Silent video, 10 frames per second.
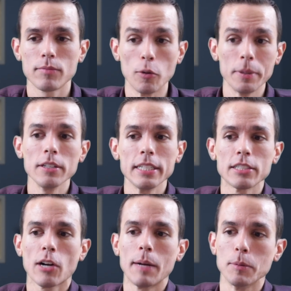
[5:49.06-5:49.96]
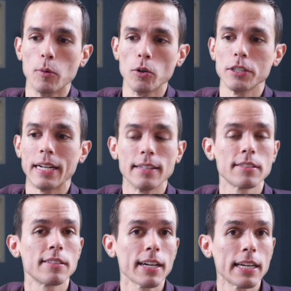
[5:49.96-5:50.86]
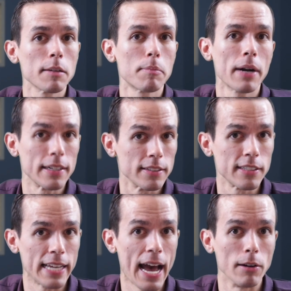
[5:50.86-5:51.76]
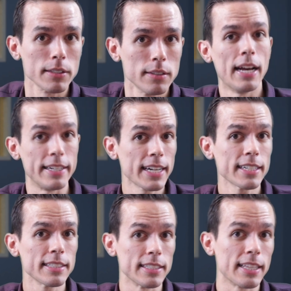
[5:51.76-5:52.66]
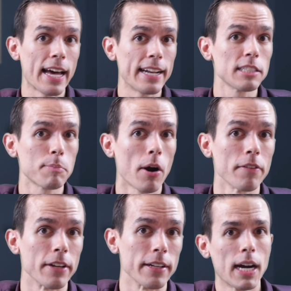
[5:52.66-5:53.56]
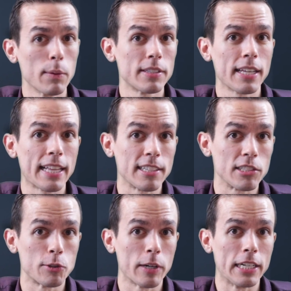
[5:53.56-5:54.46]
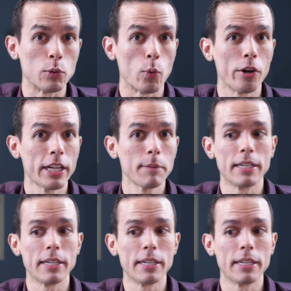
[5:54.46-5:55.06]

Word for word: So Amelia describes abortion as sucking the pregnancy out. And technically, that is part of it. I would say that's a strange wording